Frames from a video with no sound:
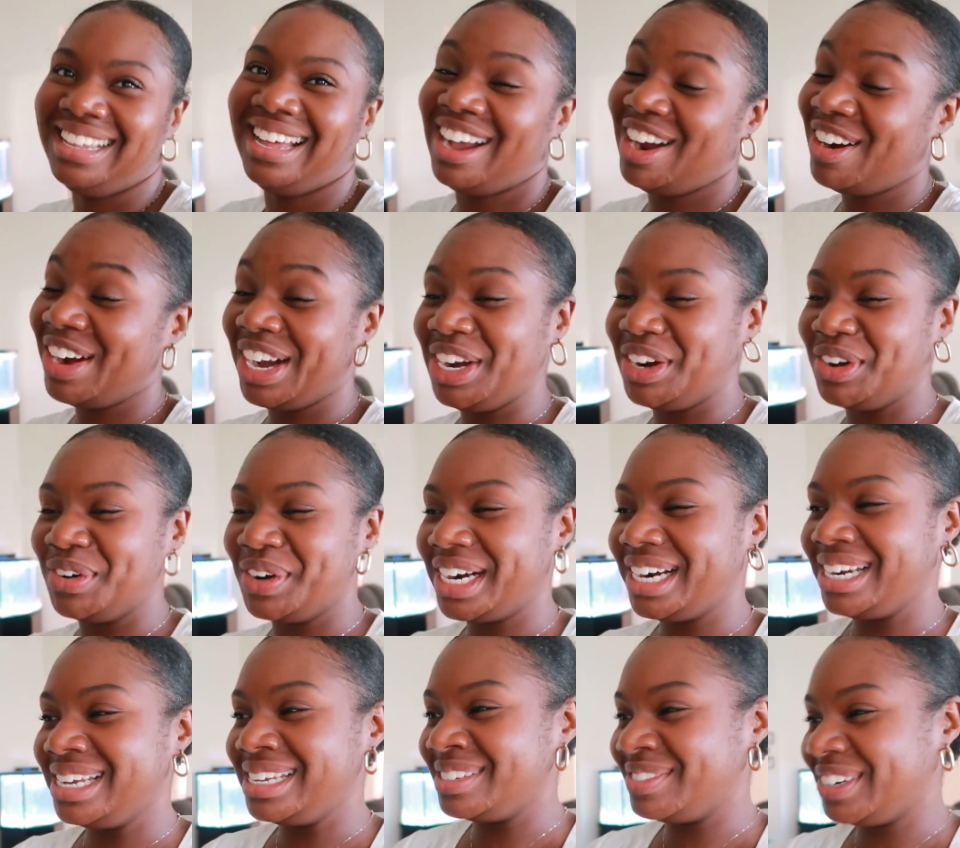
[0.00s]
I already know what
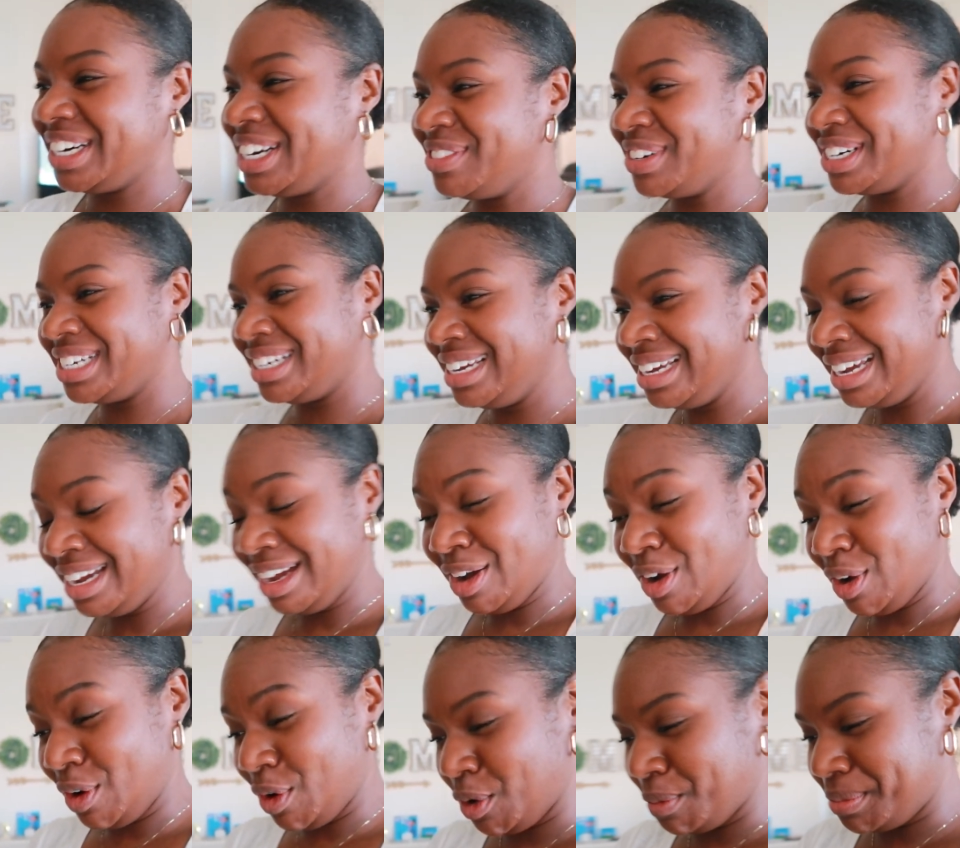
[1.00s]
it is, but I want to
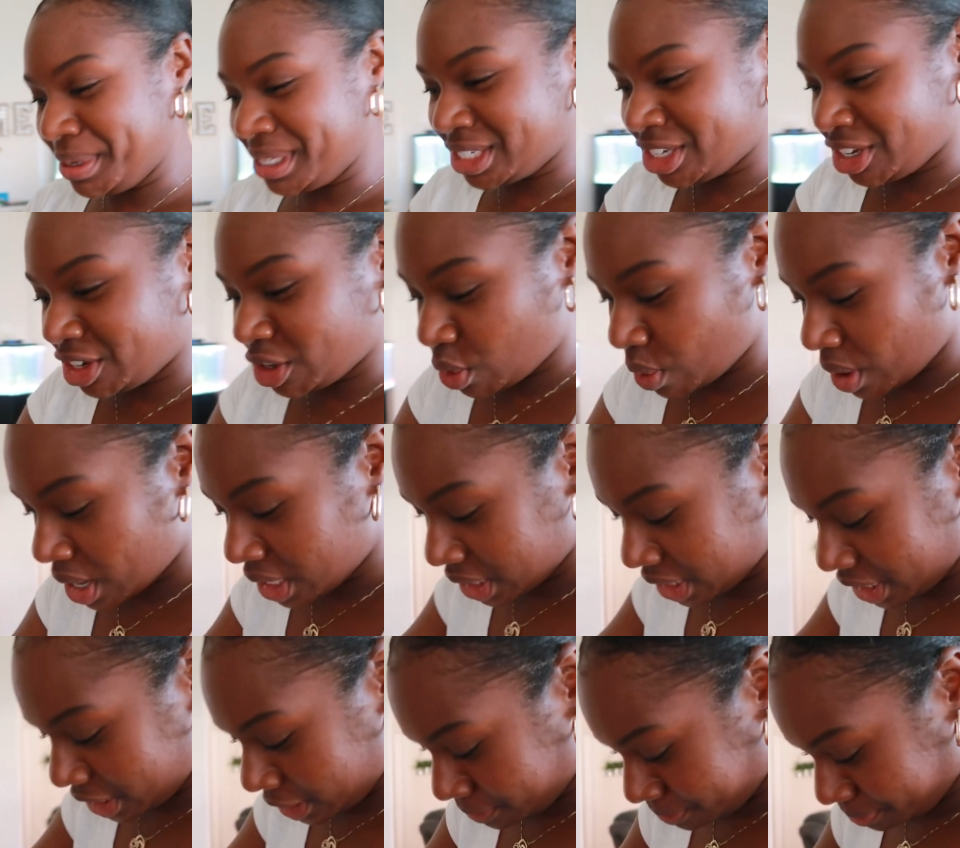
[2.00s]
hope it's good
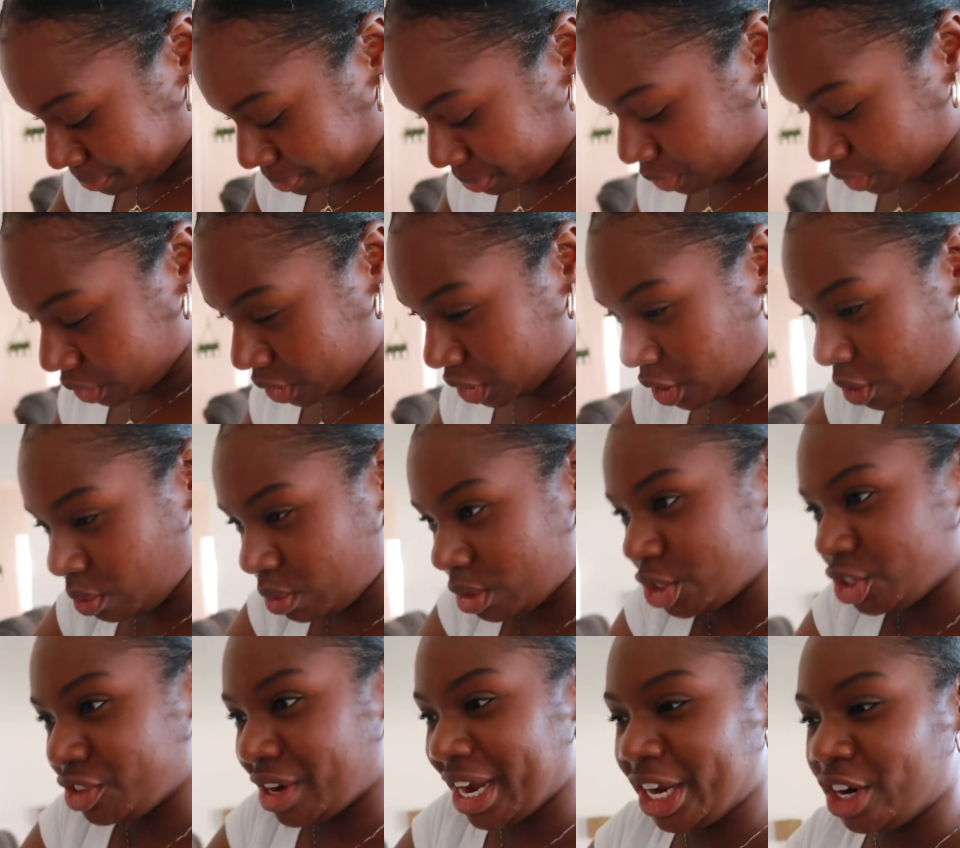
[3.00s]
quality, and
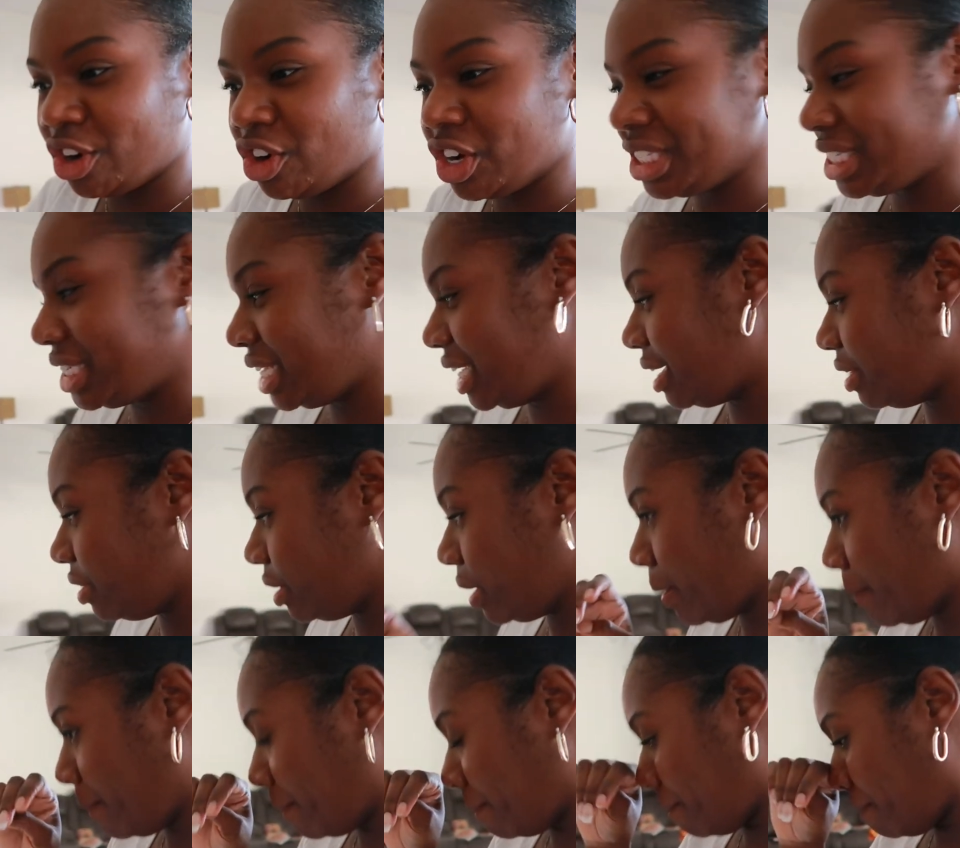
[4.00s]
we'll try it on together.
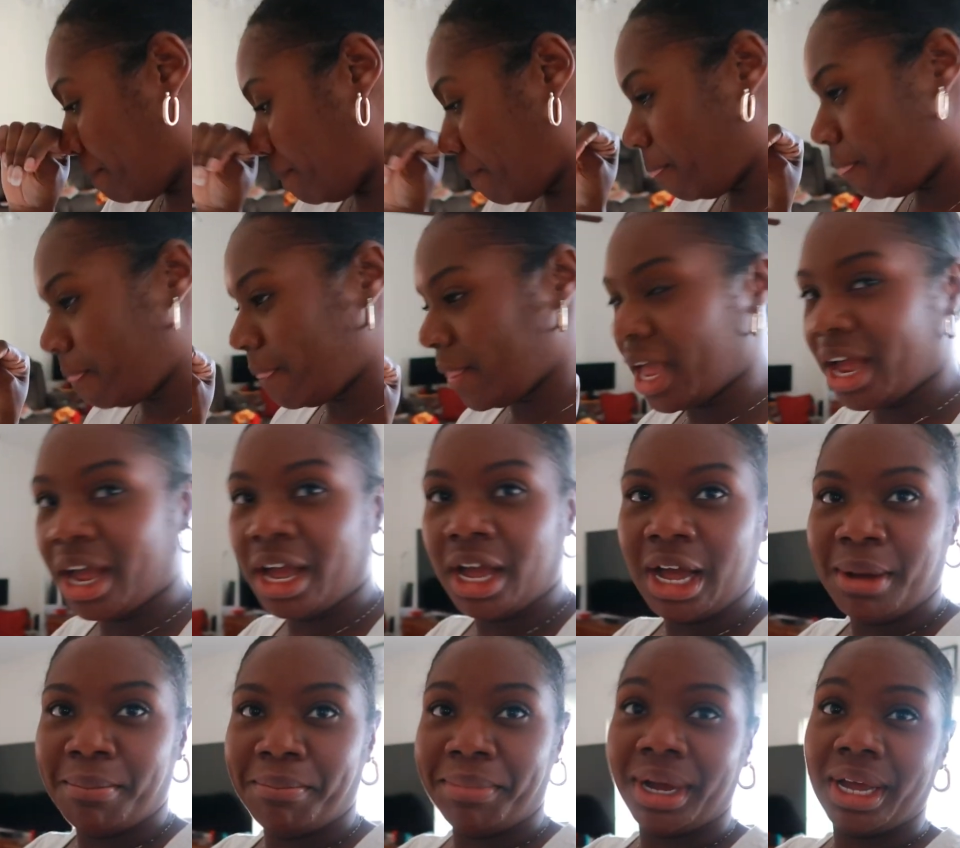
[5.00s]

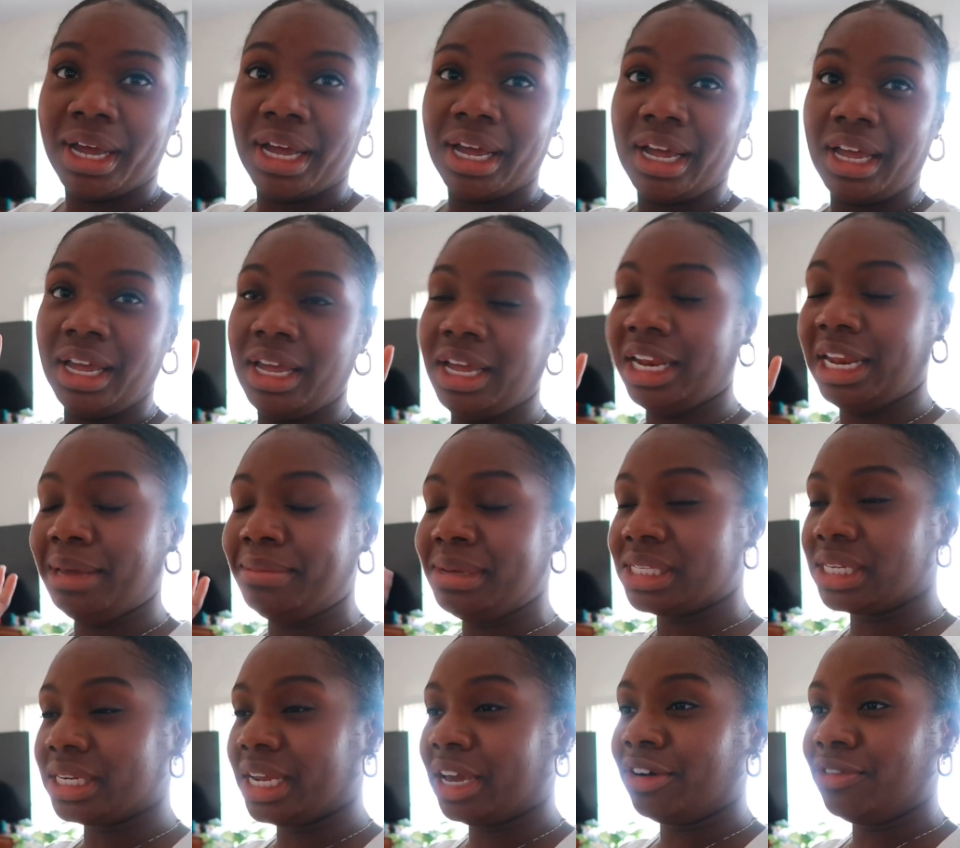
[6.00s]
But let me
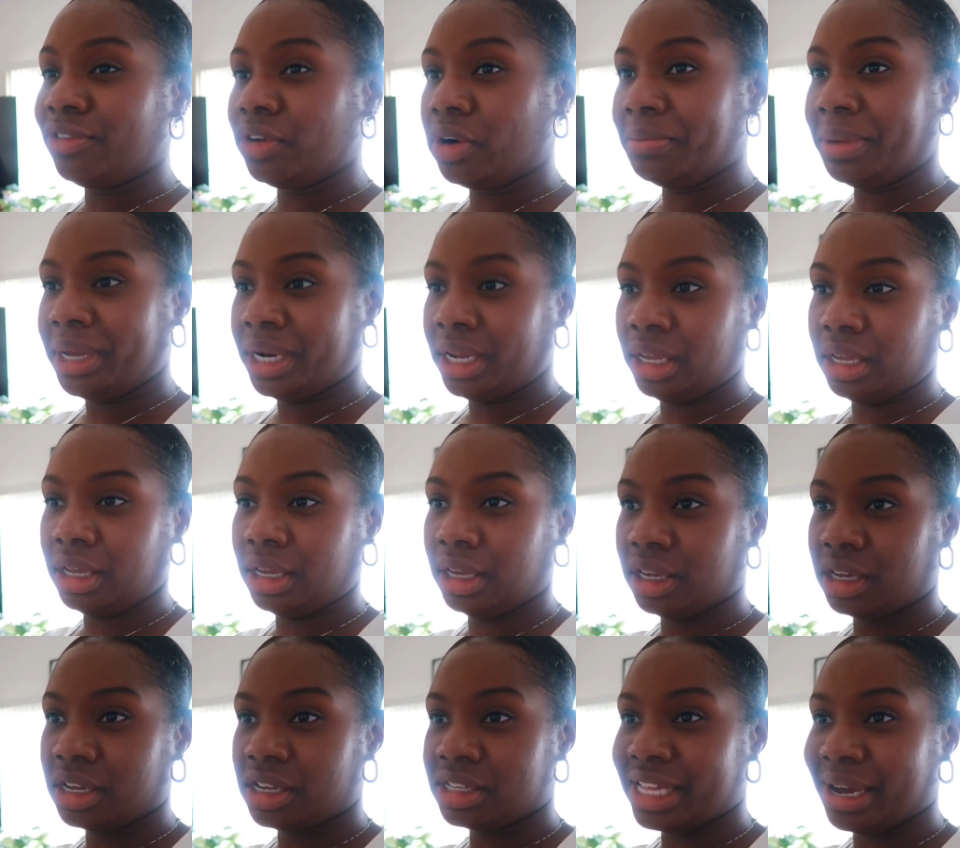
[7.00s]
sit down for a minute,
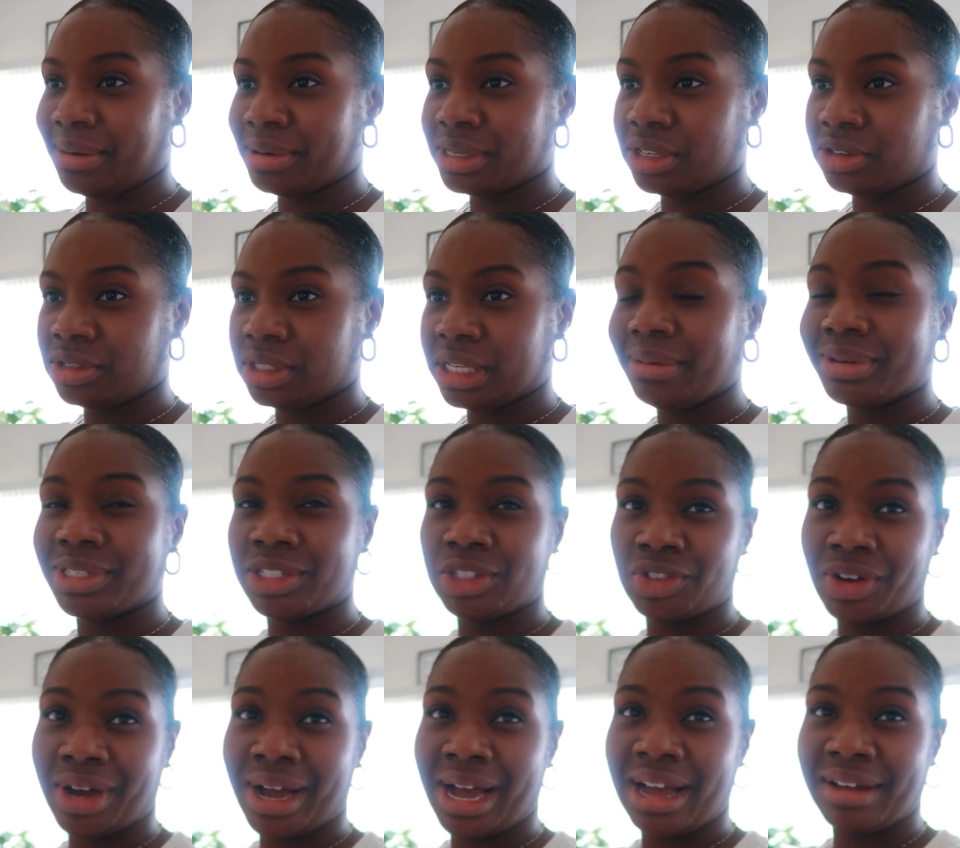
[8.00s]
cause that was a that was a
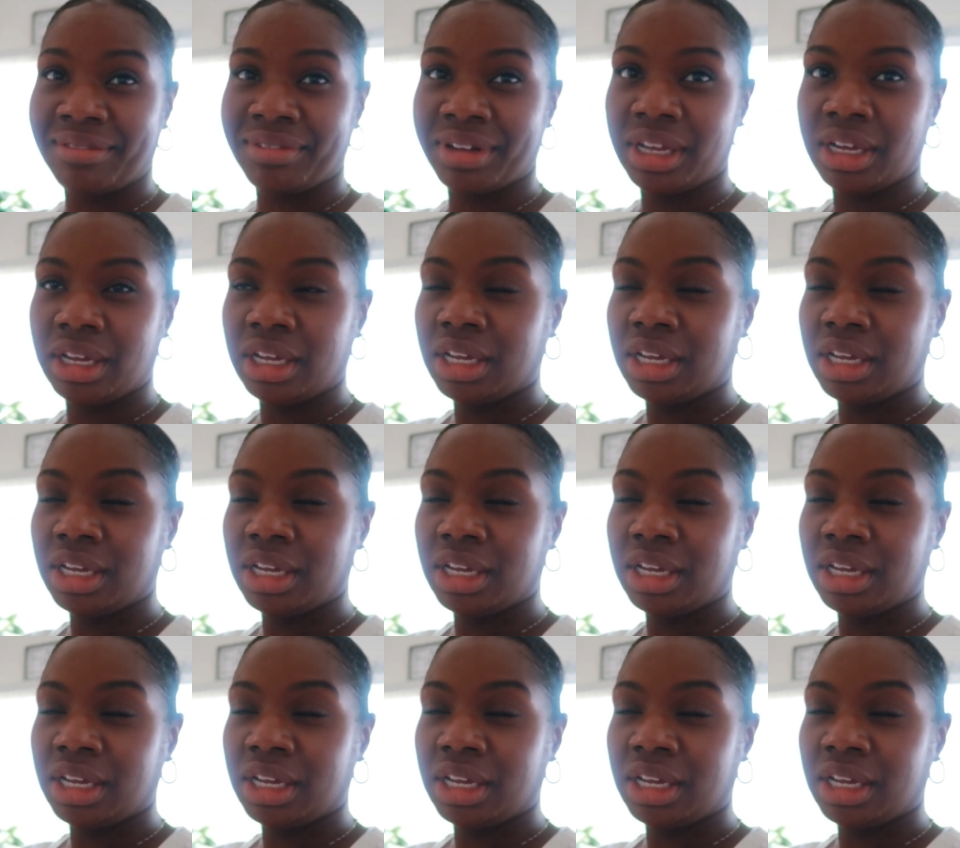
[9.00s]
drive.